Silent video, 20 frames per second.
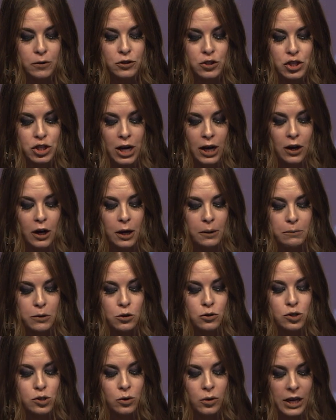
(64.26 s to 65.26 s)
sharing
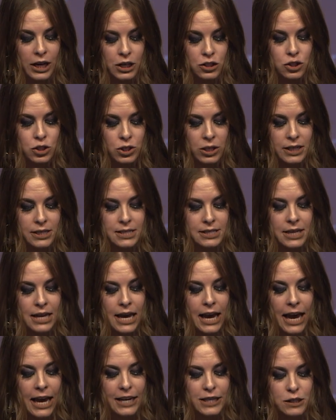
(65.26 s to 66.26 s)
mutual interests,
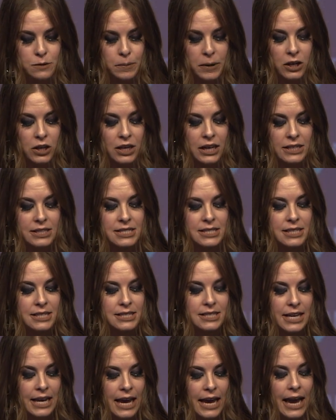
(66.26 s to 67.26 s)

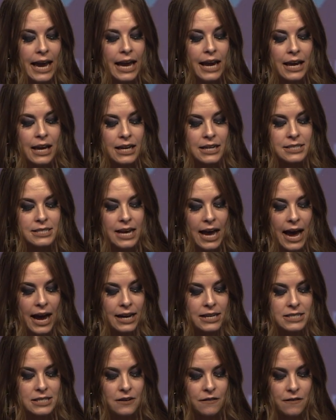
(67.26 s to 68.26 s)
experiences, and
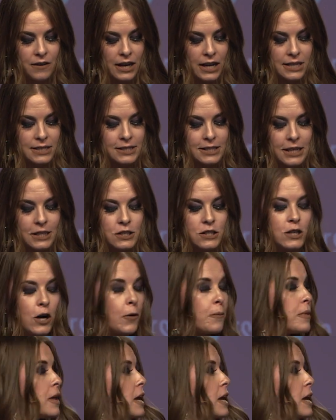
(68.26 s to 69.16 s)
activities. And so